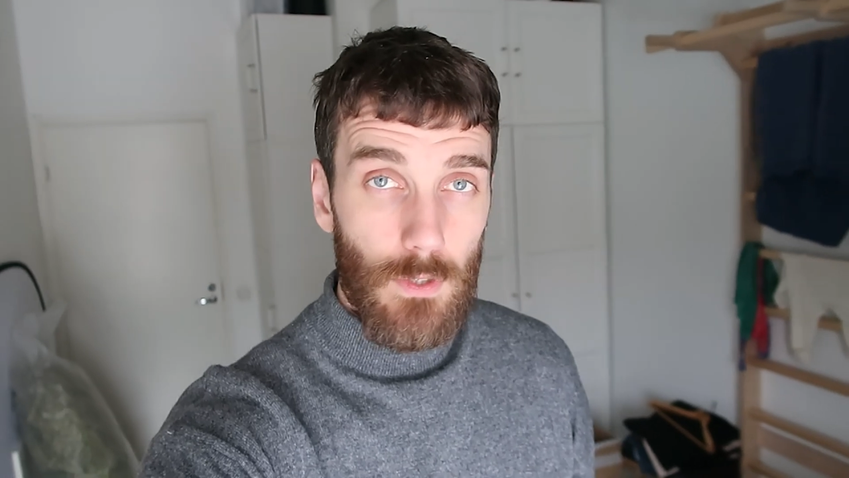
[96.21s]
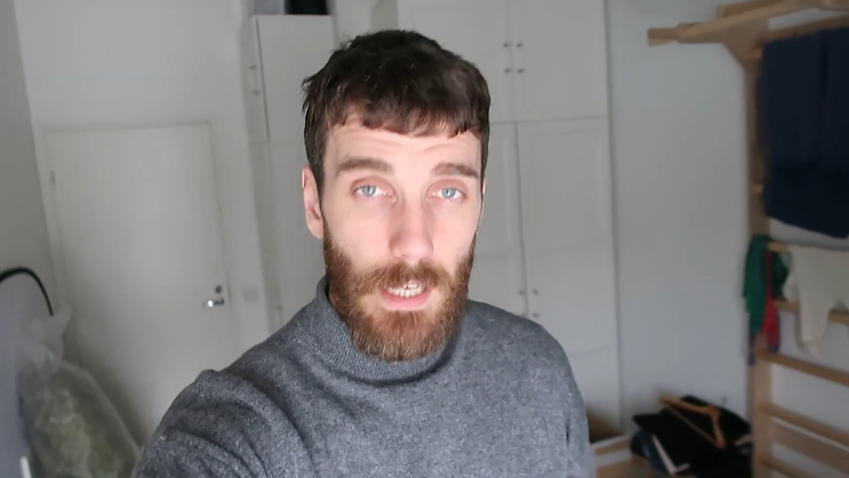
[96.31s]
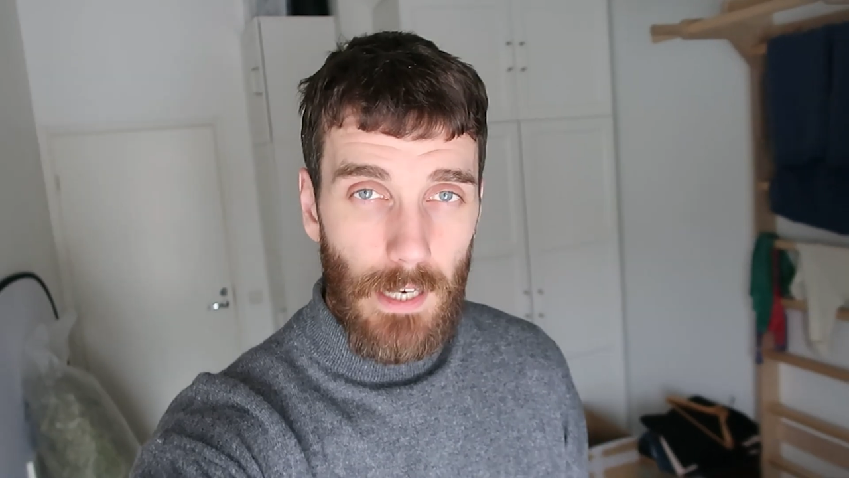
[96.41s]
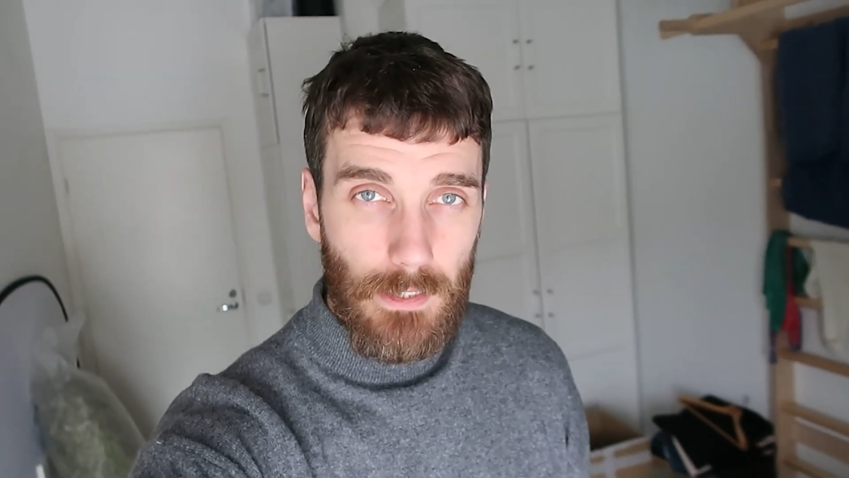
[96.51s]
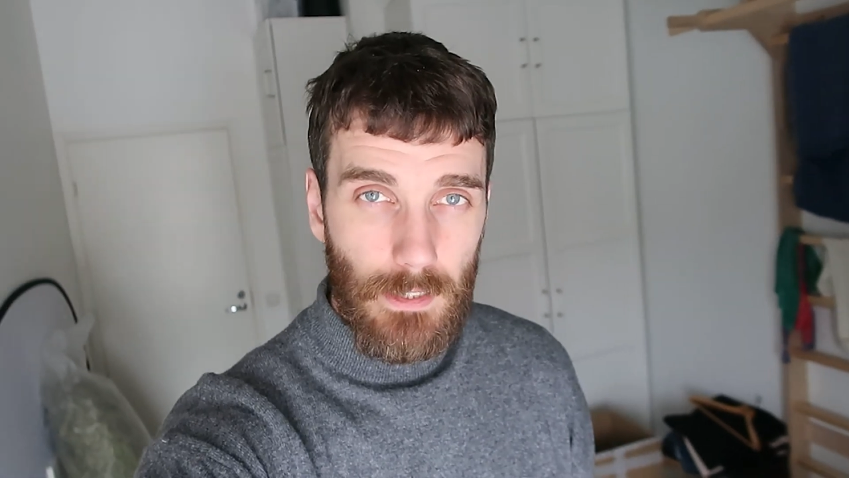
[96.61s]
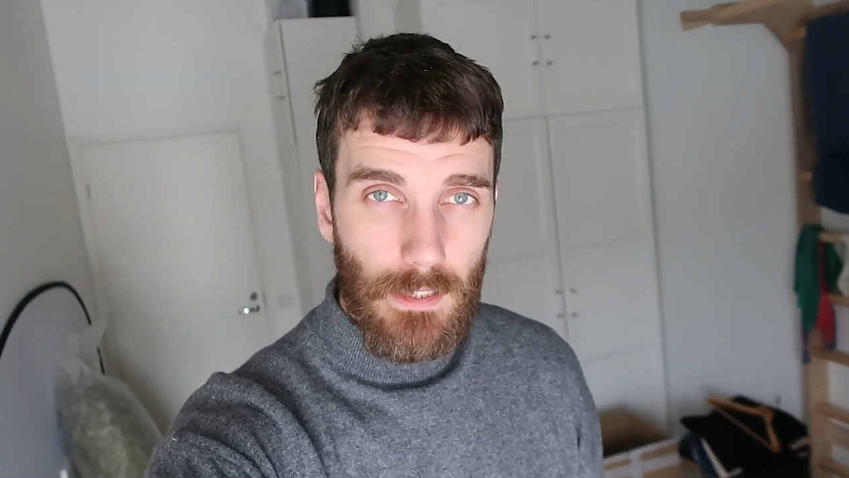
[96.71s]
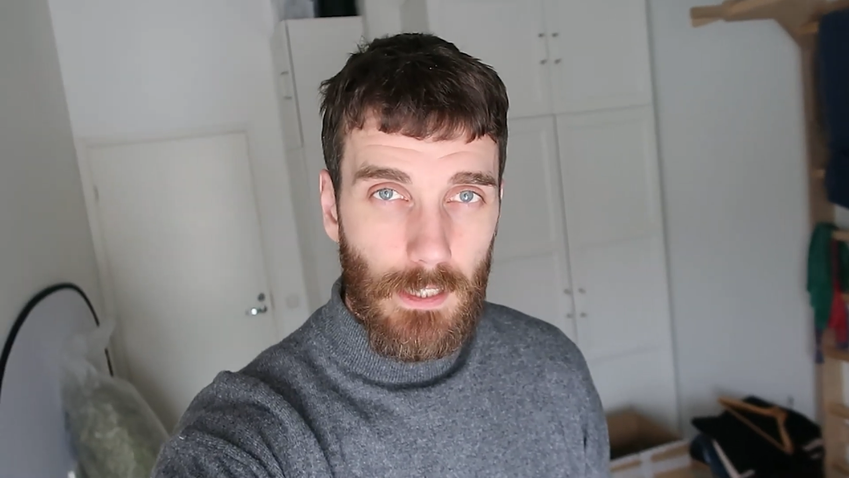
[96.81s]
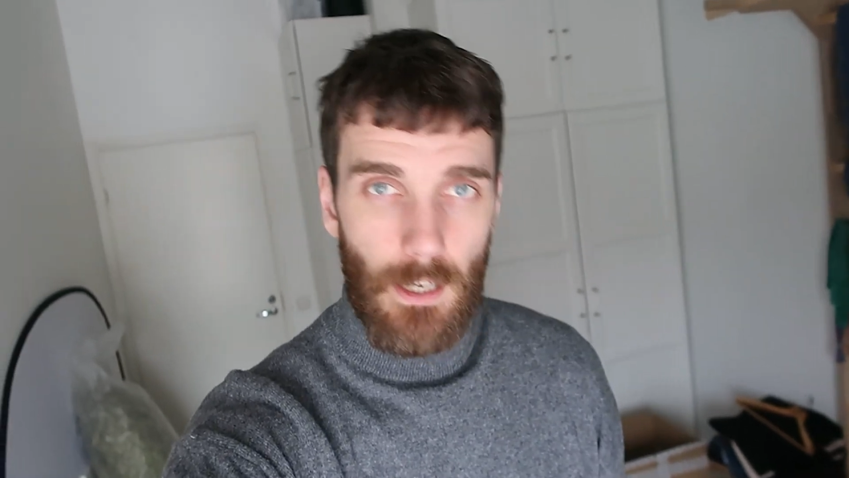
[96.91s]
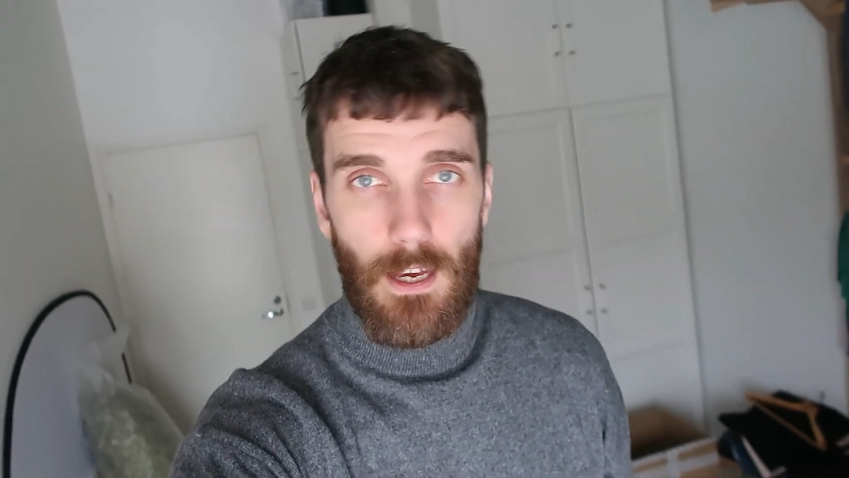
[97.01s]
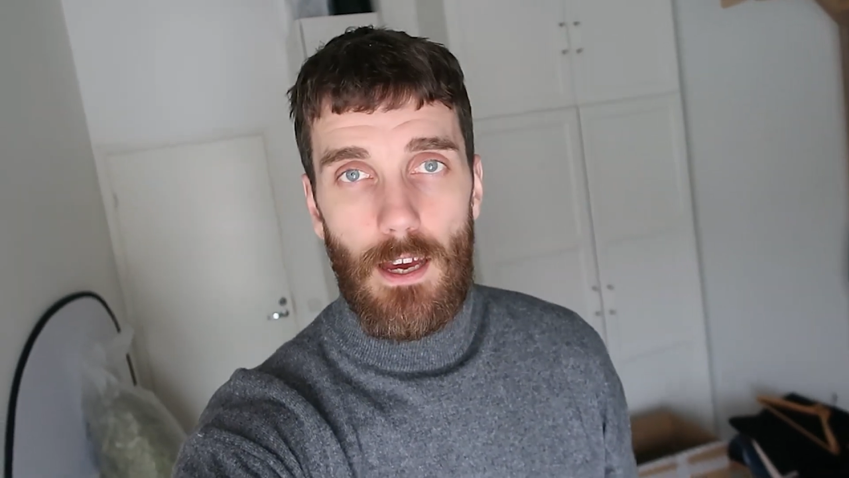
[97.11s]

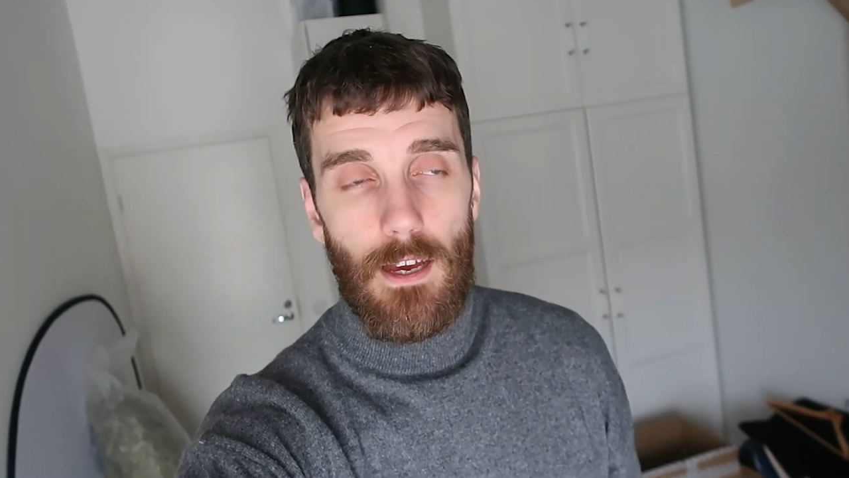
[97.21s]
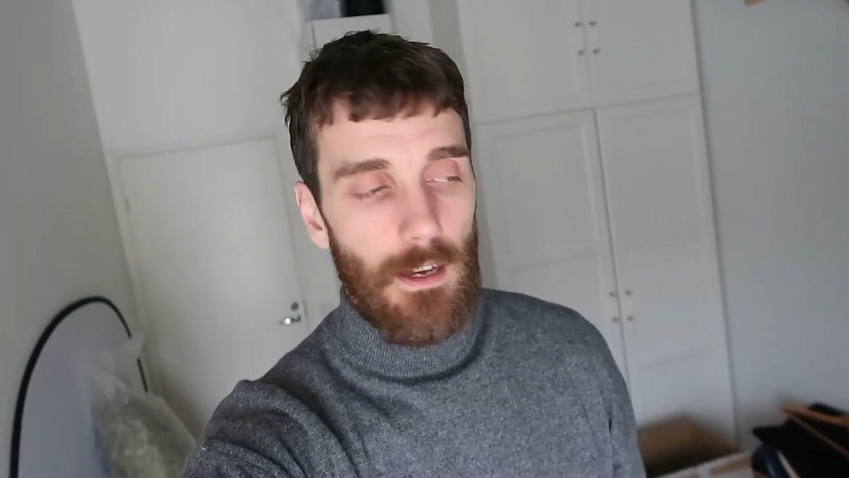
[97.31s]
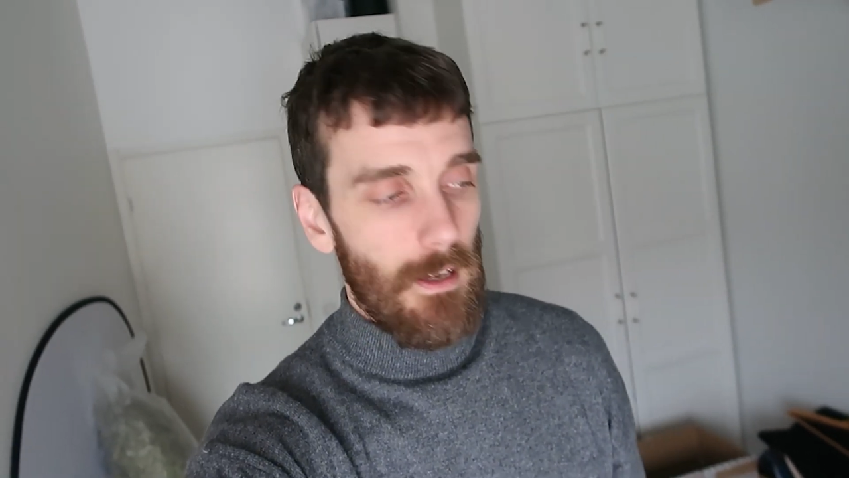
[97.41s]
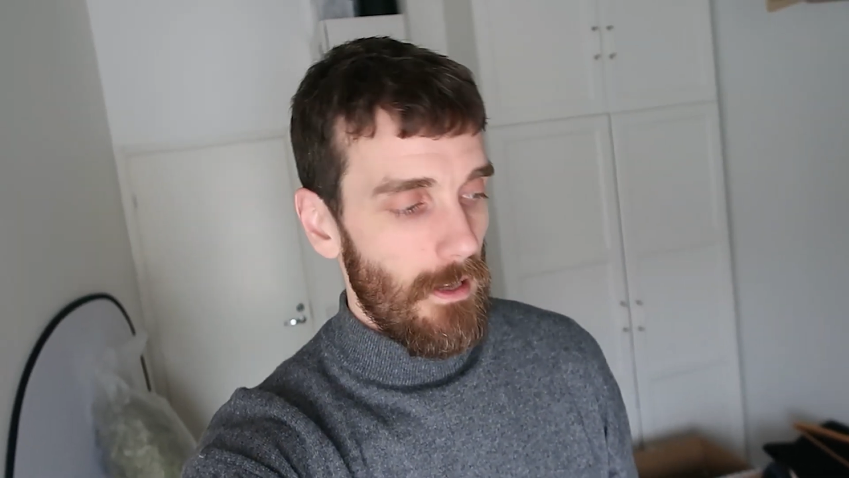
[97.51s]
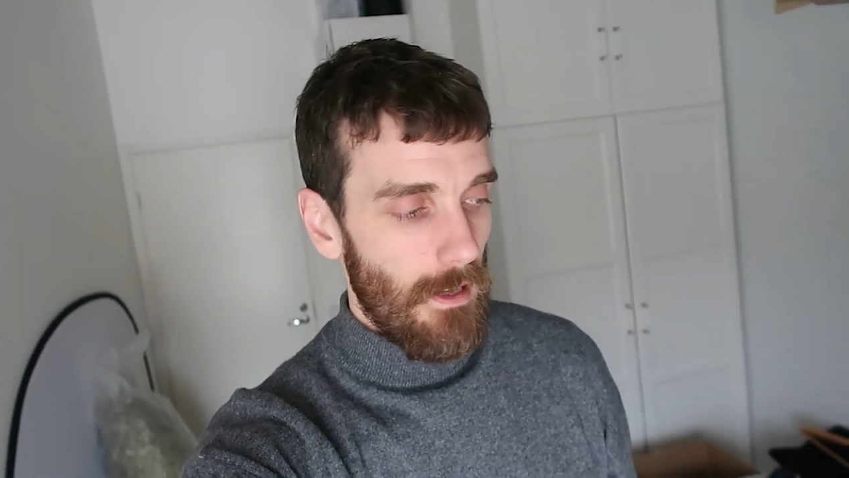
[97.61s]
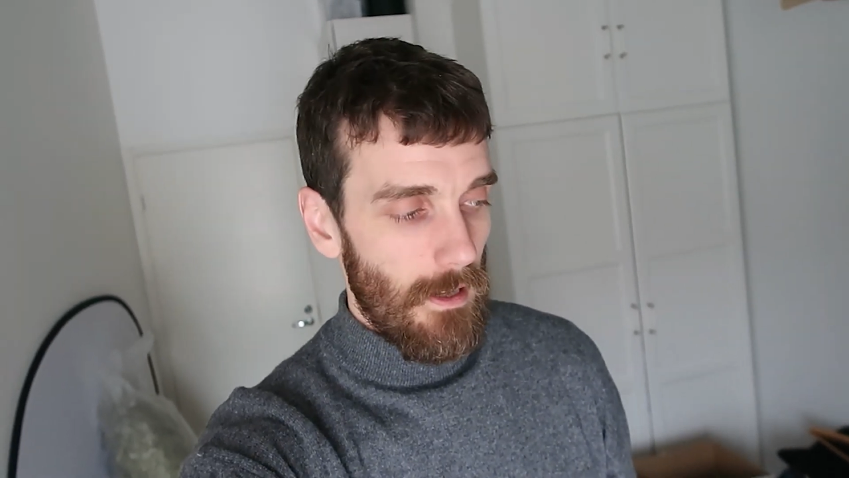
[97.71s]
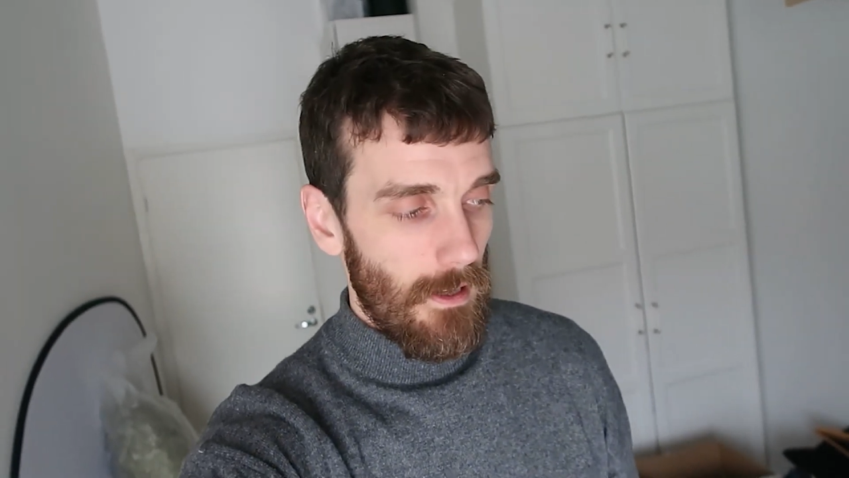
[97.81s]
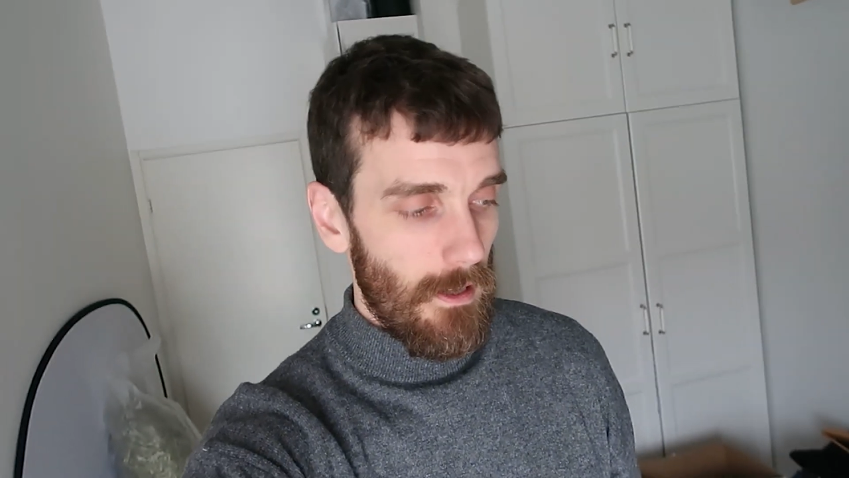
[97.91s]
desk and